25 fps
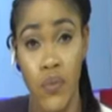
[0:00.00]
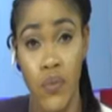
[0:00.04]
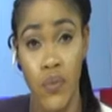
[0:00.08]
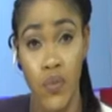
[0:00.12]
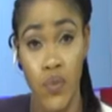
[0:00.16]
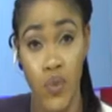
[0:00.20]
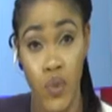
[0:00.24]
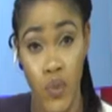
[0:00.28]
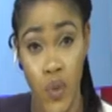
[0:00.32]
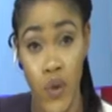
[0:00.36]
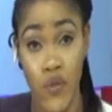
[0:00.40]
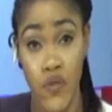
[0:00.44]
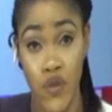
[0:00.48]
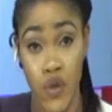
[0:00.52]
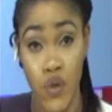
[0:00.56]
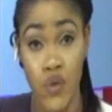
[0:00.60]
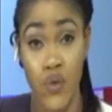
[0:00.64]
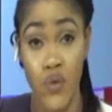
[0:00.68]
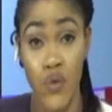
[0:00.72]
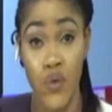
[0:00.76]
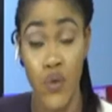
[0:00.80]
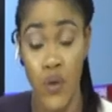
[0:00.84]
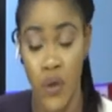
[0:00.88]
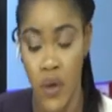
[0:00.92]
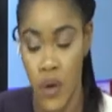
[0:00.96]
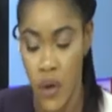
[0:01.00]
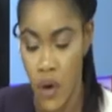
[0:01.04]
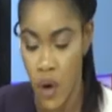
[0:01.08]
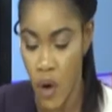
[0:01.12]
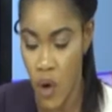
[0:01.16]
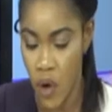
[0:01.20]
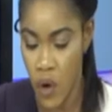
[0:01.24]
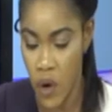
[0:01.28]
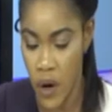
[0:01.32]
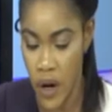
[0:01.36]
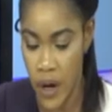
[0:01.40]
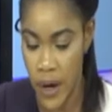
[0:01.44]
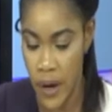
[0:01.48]
We move to
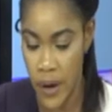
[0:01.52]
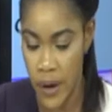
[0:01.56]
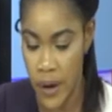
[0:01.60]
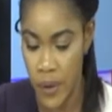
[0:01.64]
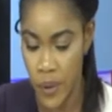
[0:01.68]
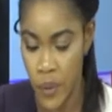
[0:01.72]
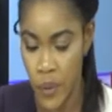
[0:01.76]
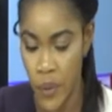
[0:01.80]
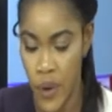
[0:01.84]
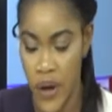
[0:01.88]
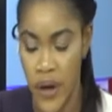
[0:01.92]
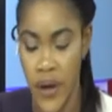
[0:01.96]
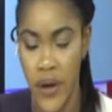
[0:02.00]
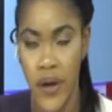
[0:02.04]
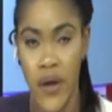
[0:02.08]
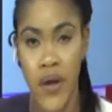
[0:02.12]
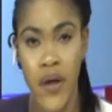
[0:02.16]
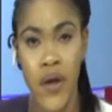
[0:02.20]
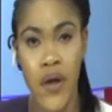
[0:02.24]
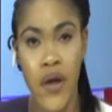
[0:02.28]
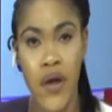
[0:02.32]
Oka, where